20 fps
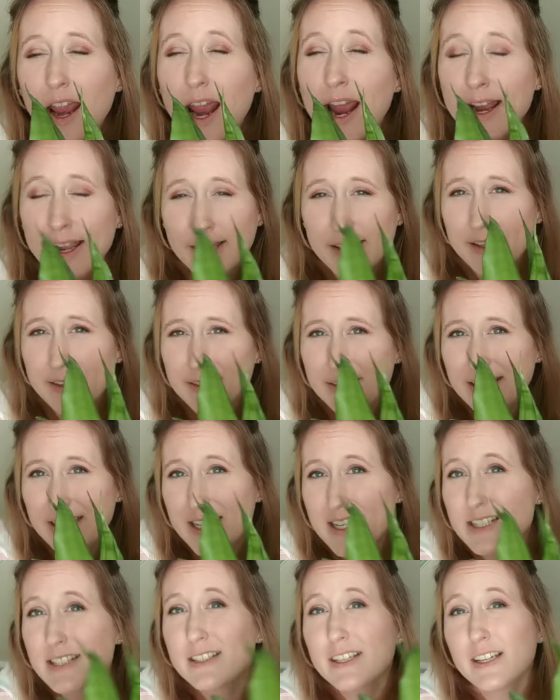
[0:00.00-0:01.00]
at
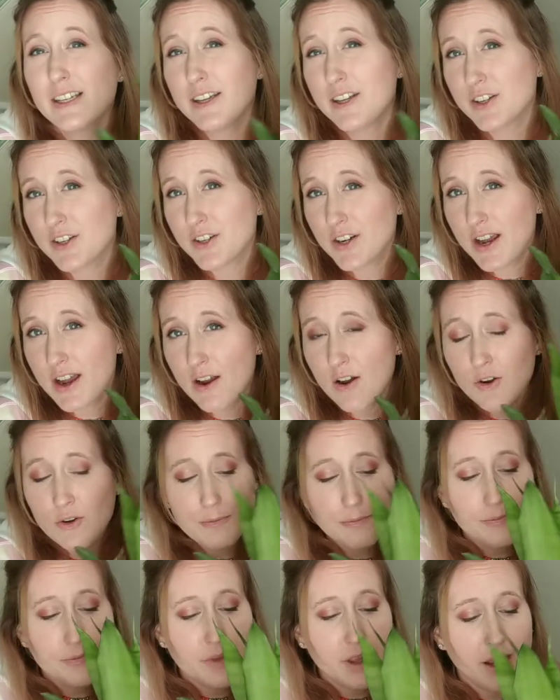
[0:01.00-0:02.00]
least a year
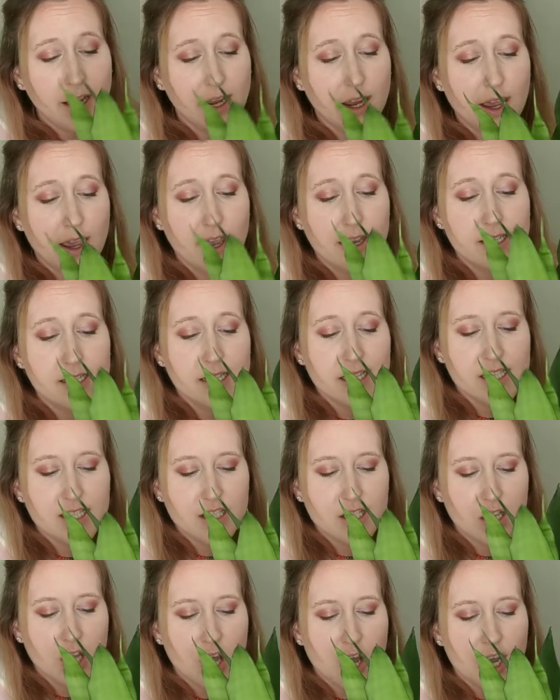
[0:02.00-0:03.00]
now, and
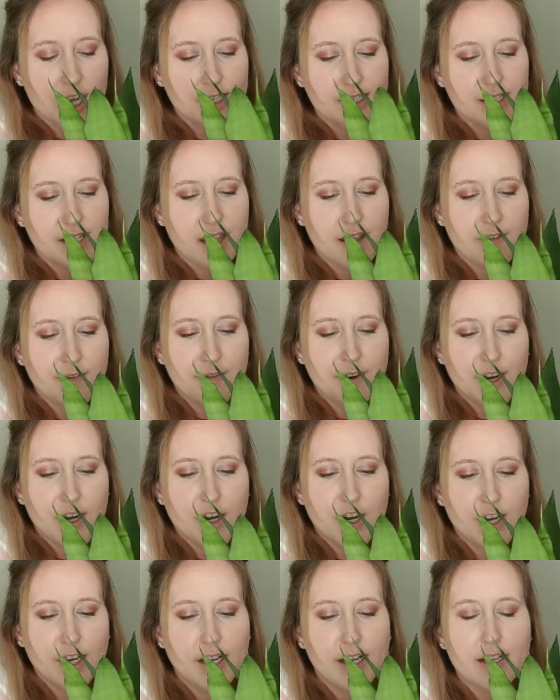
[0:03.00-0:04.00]
it's lost that
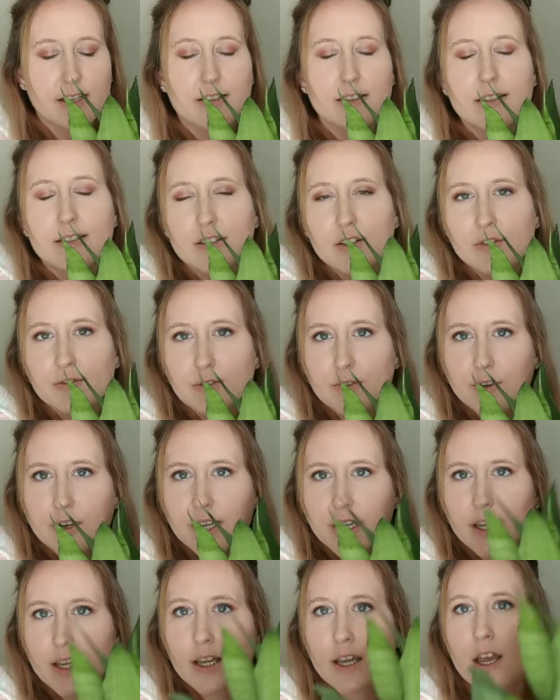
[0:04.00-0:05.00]
very
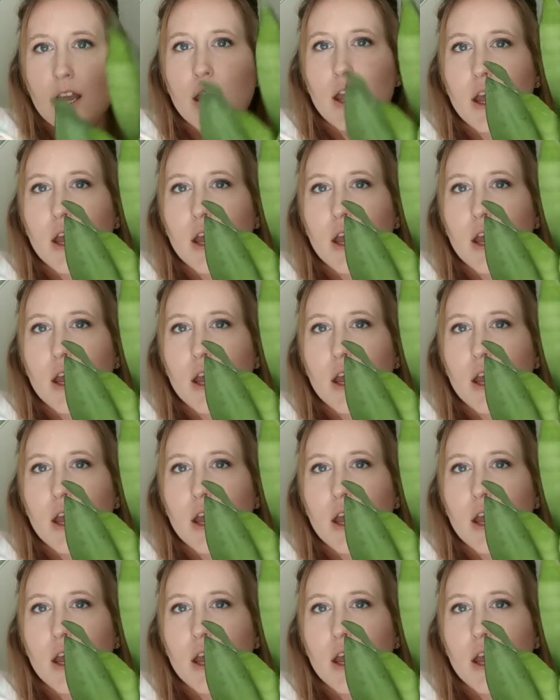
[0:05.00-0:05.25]
silvery,